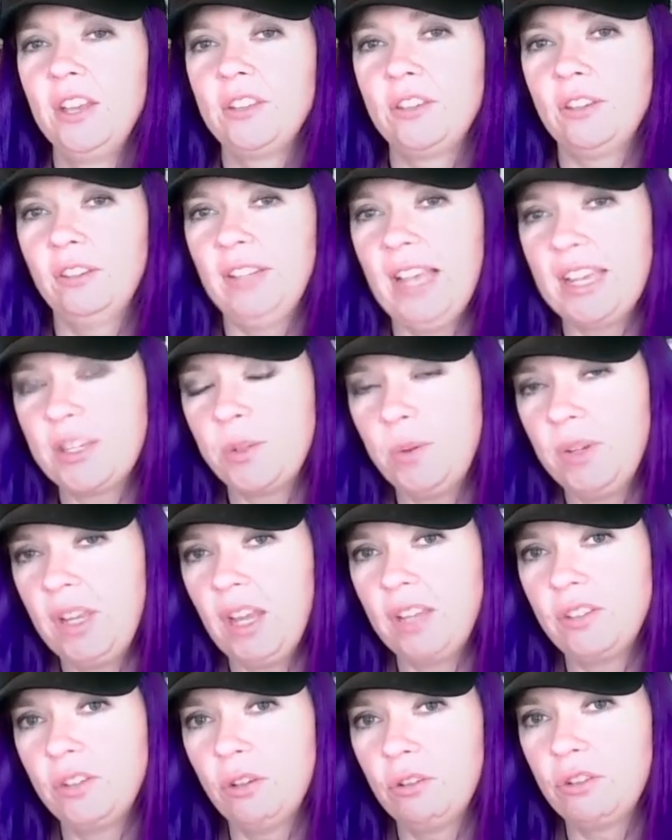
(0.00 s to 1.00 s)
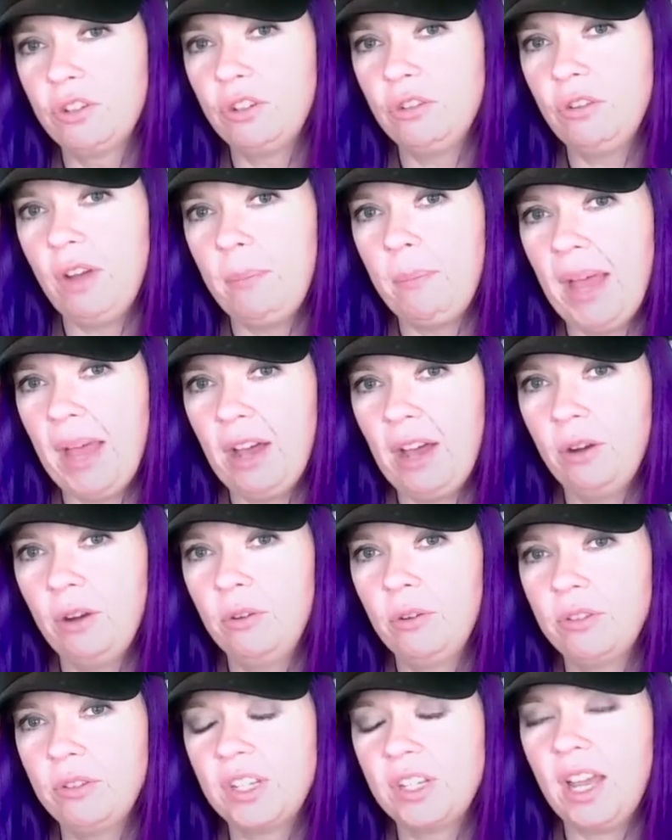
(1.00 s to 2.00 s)
So last week I told you
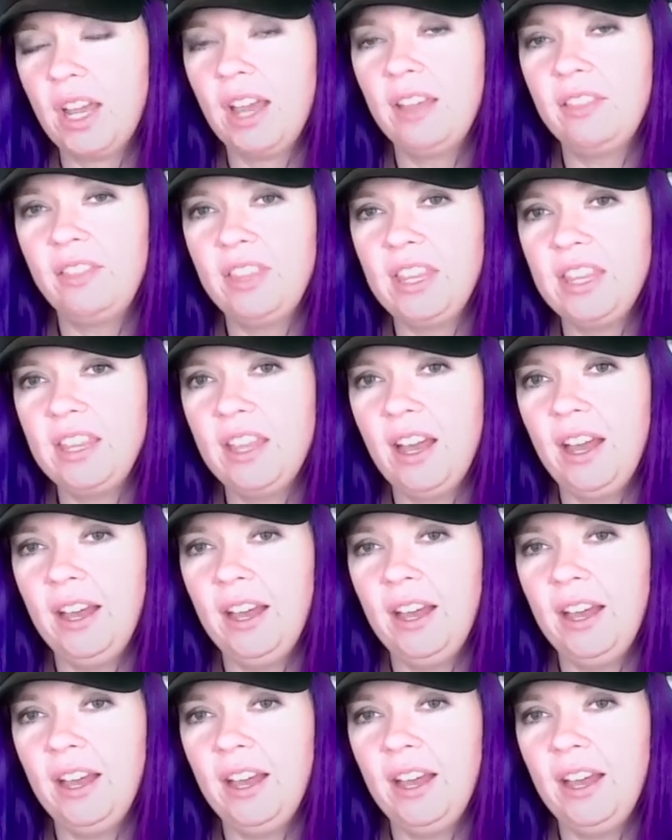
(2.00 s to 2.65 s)
about the